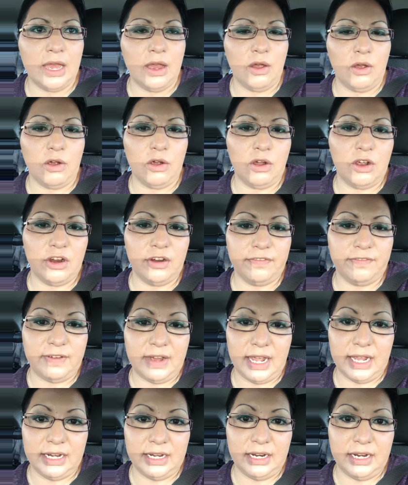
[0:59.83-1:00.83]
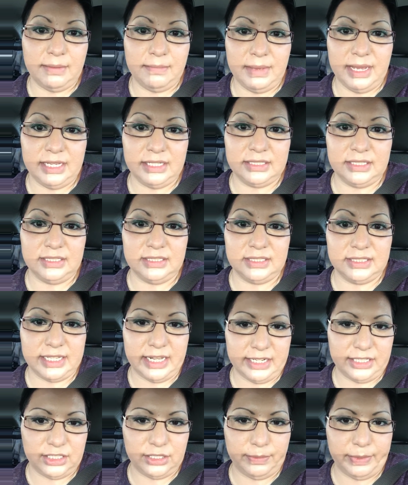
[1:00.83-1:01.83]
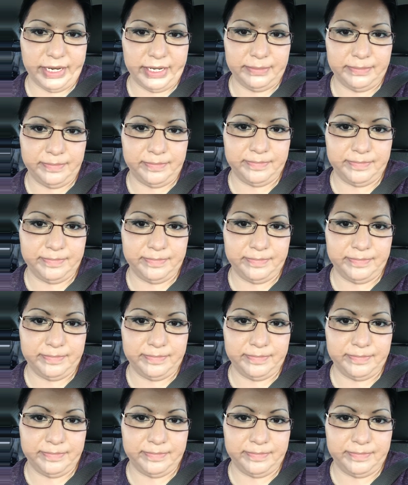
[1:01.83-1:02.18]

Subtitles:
Or find an amazing setting spray,